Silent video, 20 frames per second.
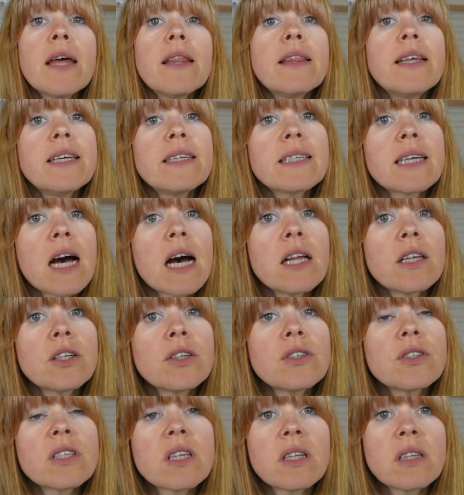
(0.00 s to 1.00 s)
These
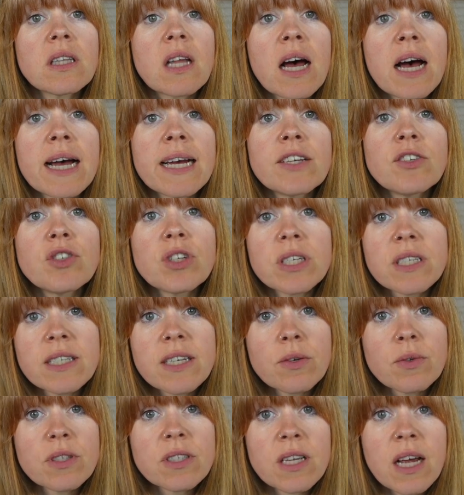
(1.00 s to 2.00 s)
colors lie
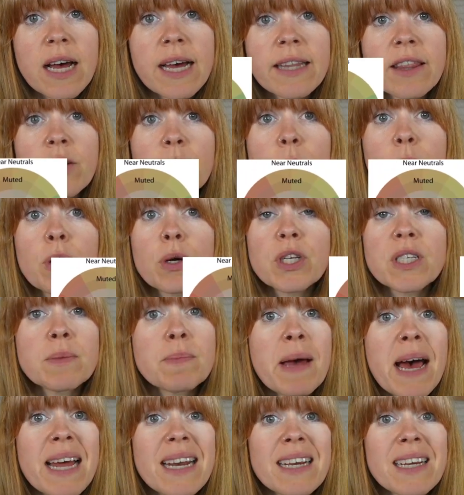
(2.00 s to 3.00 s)
just outside the
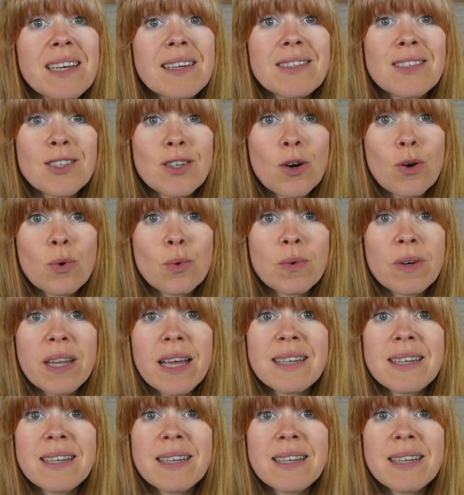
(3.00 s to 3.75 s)
prismatic zone.